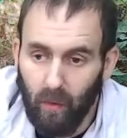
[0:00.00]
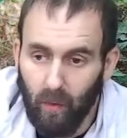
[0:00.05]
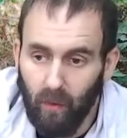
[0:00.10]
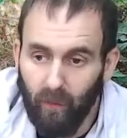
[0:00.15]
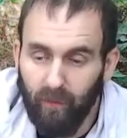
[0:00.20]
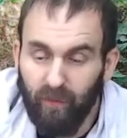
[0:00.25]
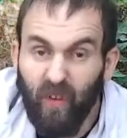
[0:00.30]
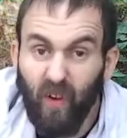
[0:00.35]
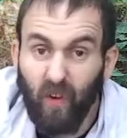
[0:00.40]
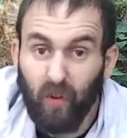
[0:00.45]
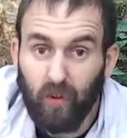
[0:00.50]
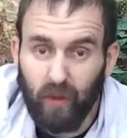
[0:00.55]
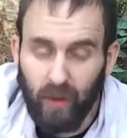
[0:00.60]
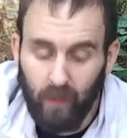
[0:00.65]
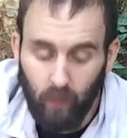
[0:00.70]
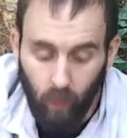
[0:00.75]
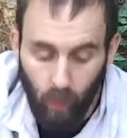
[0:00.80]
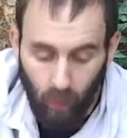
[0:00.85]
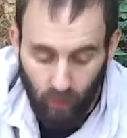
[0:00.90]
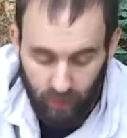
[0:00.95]

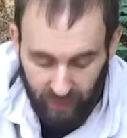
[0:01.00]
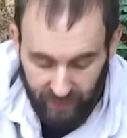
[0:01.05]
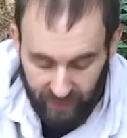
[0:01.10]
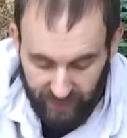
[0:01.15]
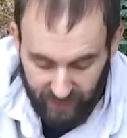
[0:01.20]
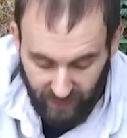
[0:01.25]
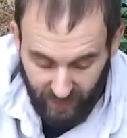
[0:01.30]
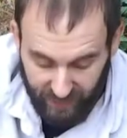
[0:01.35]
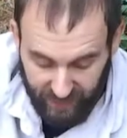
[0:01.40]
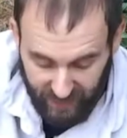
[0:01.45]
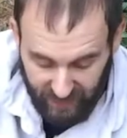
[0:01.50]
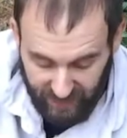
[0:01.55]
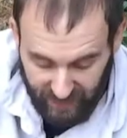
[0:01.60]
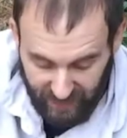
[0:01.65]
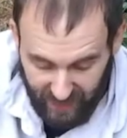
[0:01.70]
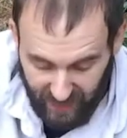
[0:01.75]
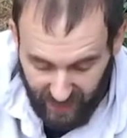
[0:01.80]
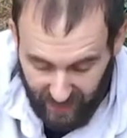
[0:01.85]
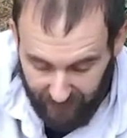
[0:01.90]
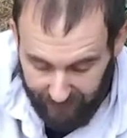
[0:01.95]
filtering water inside this
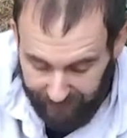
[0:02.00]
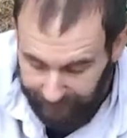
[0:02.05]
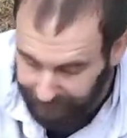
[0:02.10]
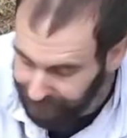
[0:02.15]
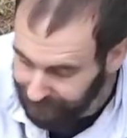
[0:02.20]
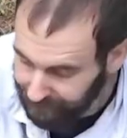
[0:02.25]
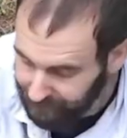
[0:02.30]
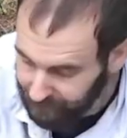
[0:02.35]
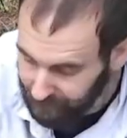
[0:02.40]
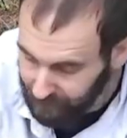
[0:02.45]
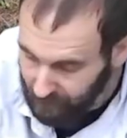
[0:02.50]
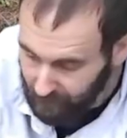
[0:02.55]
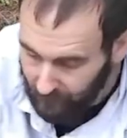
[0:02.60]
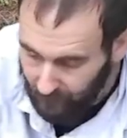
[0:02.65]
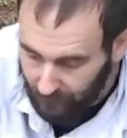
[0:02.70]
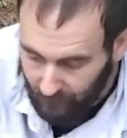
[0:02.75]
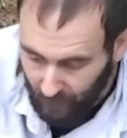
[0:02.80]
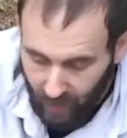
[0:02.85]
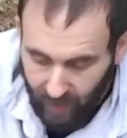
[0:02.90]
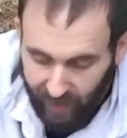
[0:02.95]
kit,
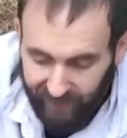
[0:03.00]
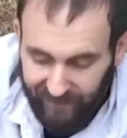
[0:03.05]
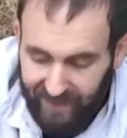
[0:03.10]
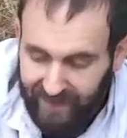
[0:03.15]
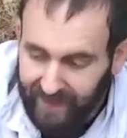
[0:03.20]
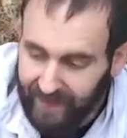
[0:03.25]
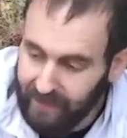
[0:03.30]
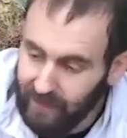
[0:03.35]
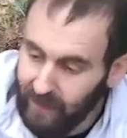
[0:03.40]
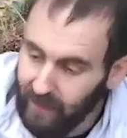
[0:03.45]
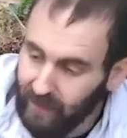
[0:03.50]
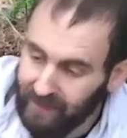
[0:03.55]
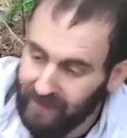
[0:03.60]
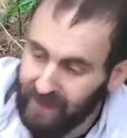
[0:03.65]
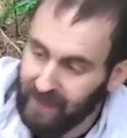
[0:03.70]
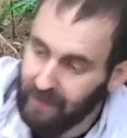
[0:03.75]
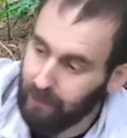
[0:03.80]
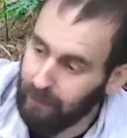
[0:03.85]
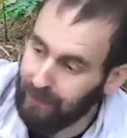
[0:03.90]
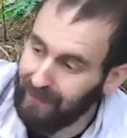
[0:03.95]
other than
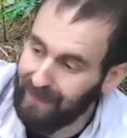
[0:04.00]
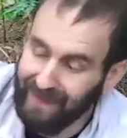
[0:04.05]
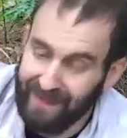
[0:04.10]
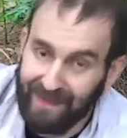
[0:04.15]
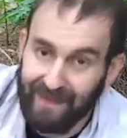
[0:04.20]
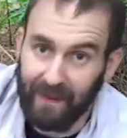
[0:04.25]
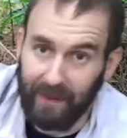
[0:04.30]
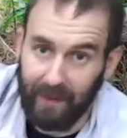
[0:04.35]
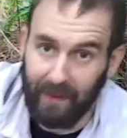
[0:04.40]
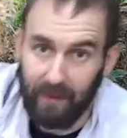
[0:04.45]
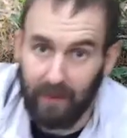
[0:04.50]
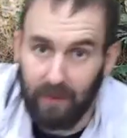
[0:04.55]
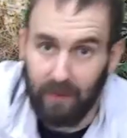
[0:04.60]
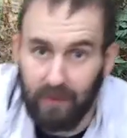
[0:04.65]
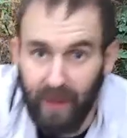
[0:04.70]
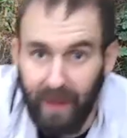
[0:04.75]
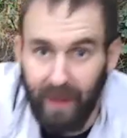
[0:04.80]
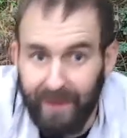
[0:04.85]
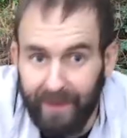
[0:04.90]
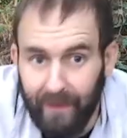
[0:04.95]
this plastic
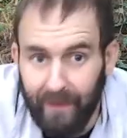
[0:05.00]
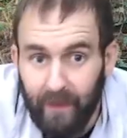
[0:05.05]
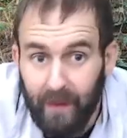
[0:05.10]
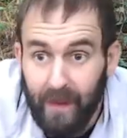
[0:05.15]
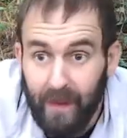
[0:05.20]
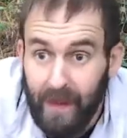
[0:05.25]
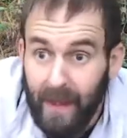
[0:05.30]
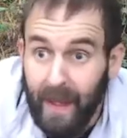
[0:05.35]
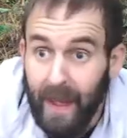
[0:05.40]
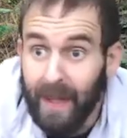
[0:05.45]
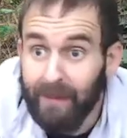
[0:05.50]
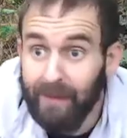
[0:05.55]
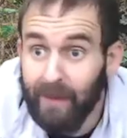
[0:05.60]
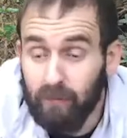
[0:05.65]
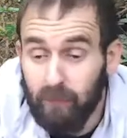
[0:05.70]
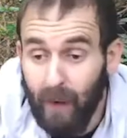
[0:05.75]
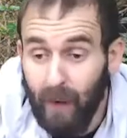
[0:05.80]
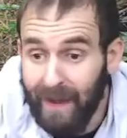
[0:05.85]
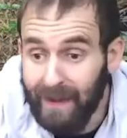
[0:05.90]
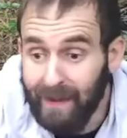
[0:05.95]
container. If it
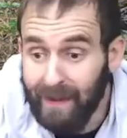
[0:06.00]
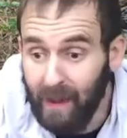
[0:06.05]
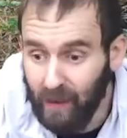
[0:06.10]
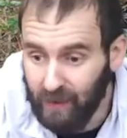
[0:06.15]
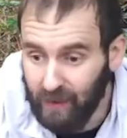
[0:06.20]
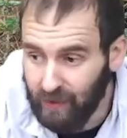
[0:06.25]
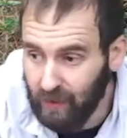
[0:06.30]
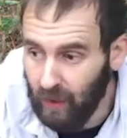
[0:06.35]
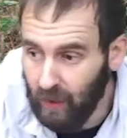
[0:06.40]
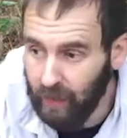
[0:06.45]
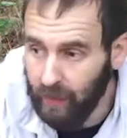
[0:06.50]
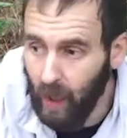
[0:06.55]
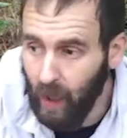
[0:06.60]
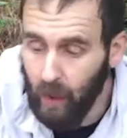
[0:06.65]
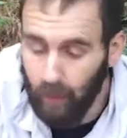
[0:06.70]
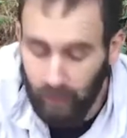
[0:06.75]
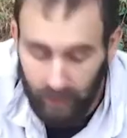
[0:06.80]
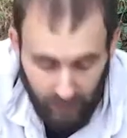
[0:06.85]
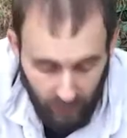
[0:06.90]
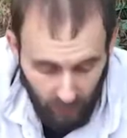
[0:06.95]
rained last night, I
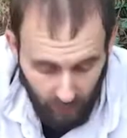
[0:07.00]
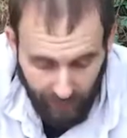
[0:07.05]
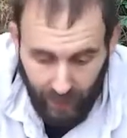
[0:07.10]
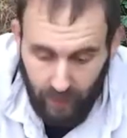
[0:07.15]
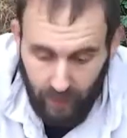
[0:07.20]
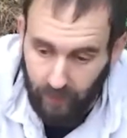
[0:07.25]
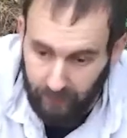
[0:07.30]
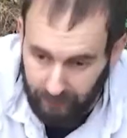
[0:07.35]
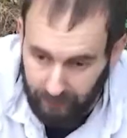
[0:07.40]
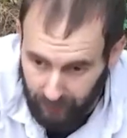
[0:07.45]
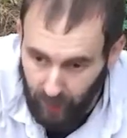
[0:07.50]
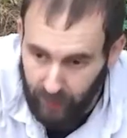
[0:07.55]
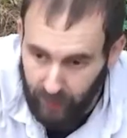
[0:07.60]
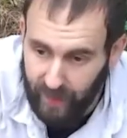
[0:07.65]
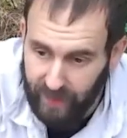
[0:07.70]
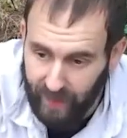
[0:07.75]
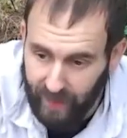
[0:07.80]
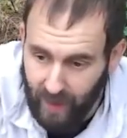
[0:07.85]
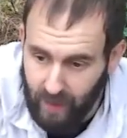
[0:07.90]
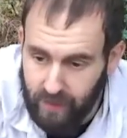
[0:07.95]
would have gone out and put
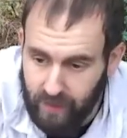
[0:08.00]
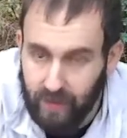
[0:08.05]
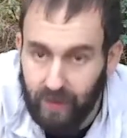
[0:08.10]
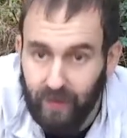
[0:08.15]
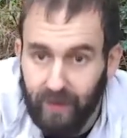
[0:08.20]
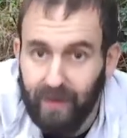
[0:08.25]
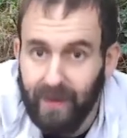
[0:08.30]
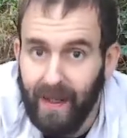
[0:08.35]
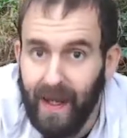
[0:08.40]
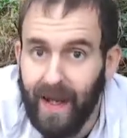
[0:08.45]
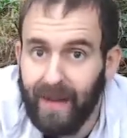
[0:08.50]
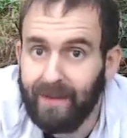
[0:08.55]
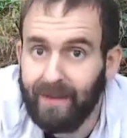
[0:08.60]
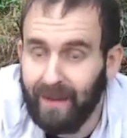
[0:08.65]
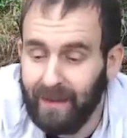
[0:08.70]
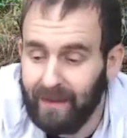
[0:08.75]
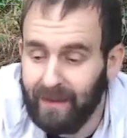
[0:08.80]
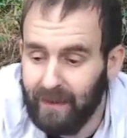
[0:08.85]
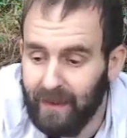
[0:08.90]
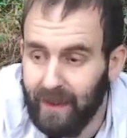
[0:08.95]
this out
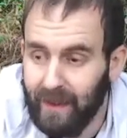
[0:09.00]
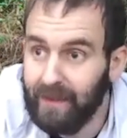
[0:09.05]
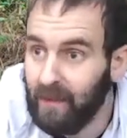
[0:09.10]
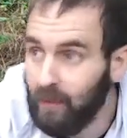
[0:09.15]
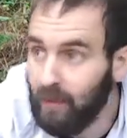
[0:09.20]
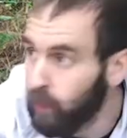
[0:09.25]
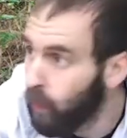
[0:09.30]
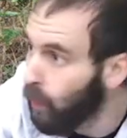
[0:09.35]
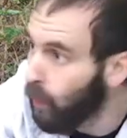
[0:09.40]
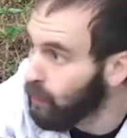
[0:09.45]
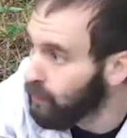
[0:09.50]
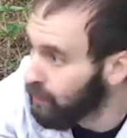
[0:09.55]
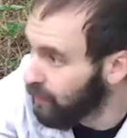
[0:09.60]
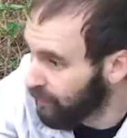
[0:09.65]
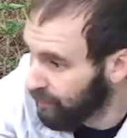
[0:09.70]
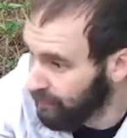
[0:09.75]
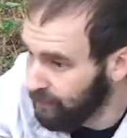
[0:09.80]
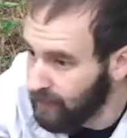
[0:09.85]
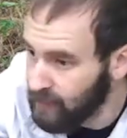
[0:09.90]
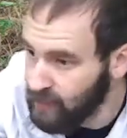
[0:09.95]
and collected water
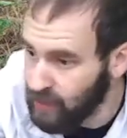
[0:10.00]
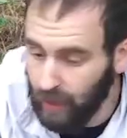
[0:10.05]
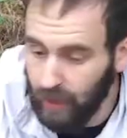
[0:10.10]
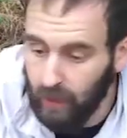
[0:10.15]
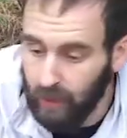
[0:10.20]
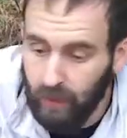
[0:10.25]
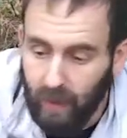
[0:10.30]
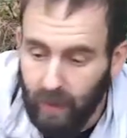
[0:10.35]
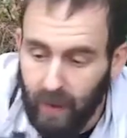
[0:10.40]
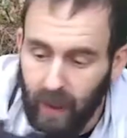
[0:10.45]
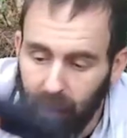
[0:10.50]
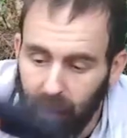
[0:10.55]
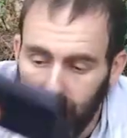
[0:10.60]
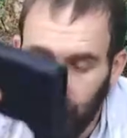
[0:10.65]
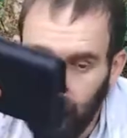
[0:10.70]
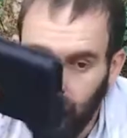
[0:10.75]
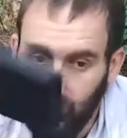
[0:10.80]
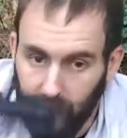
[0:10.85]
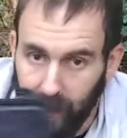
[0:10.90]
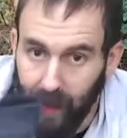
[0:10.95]
from the dew, and
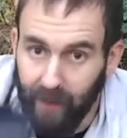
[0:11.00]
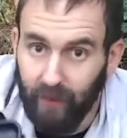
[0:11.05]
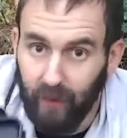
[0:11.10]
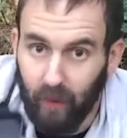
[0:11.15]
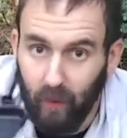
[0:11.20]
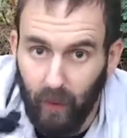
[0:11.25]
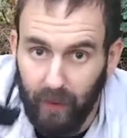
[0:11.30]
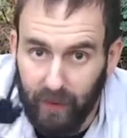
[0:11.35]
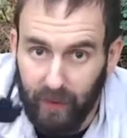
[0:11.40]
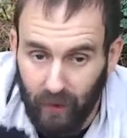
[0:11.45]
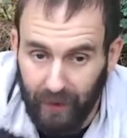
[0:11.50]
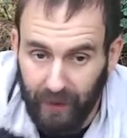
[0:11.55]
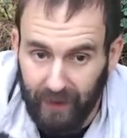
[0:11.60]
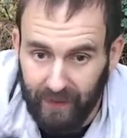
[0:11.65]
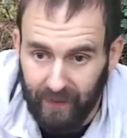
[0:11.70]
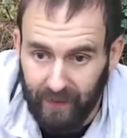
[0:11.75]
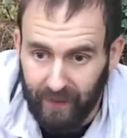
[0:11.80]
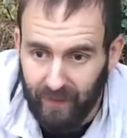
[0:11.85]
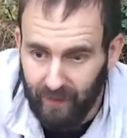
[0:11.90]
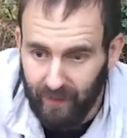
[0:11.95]
now I can have a quick drink,
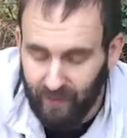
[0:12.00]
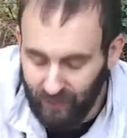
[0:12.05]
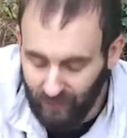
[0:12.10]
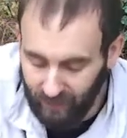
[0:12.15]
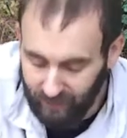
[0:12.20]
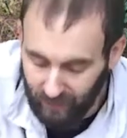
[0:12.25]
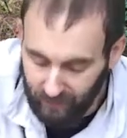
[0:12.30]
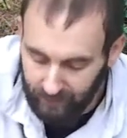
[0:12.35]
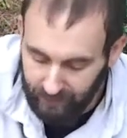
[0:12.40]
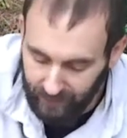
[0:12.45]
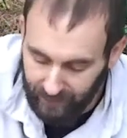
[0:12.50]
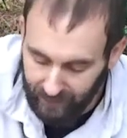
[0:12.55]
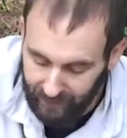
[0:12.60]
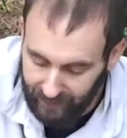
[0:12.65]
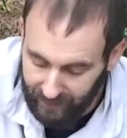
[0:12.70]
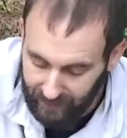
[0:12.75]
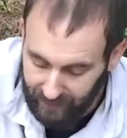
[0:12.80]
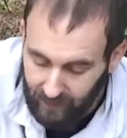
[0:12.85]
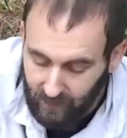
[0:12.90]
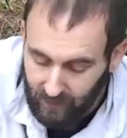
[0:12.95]
sort of on there.
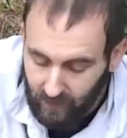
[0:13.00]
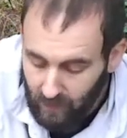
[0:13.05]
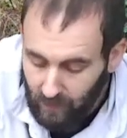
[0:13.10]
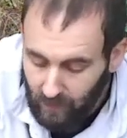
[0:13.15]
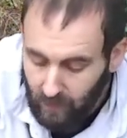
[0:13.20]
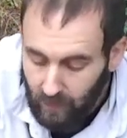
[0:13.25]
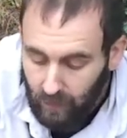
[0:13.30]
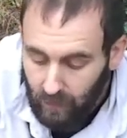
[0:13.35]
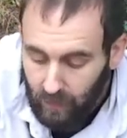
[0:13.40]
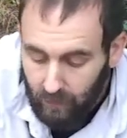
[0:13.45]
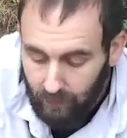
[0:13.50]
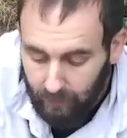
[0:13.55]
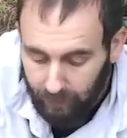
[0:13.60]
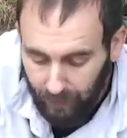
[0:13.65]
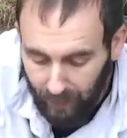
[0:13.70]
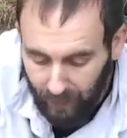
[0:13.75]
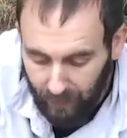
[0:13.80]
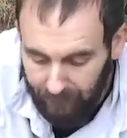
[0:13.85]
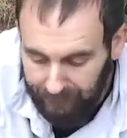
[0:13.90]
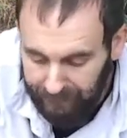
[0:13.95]

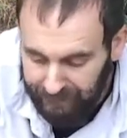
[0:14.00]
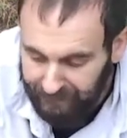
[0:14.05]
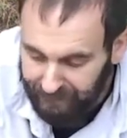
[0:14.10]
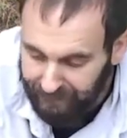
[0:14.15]
But